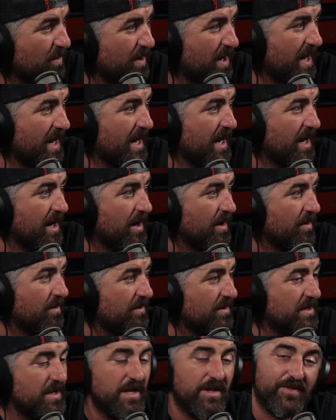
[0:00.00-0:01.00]
Wow.
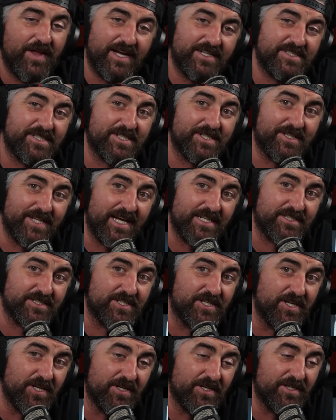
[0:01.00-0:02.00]
That's
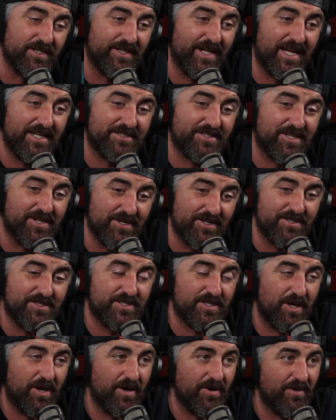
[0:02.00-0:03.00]
good. That's good
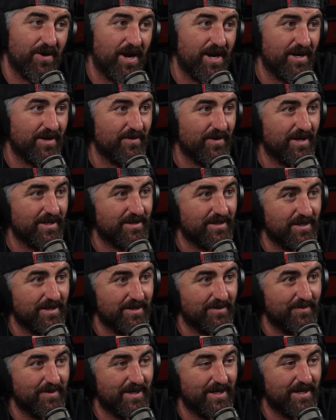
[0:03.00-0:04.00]
songwriting right
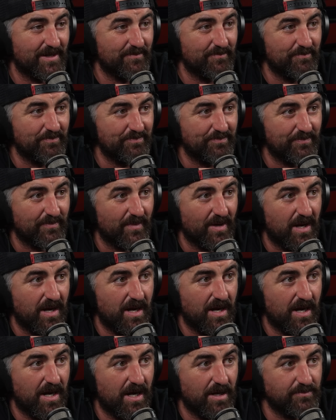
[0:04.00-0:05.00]
there, man.
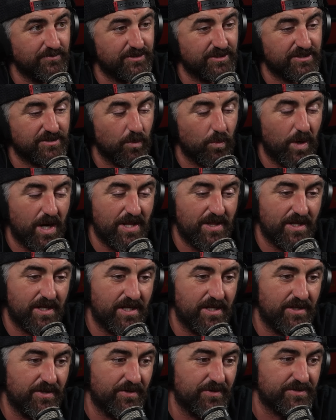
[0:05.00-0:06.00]
Just the way that
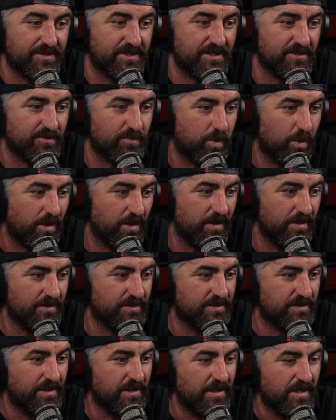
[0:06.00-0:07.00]
he used his
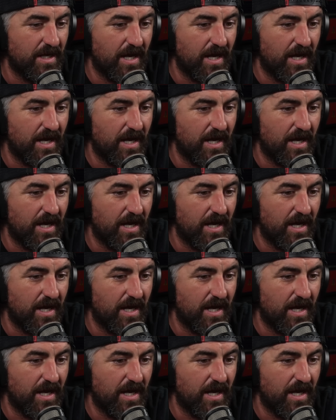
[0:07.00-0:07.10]
words.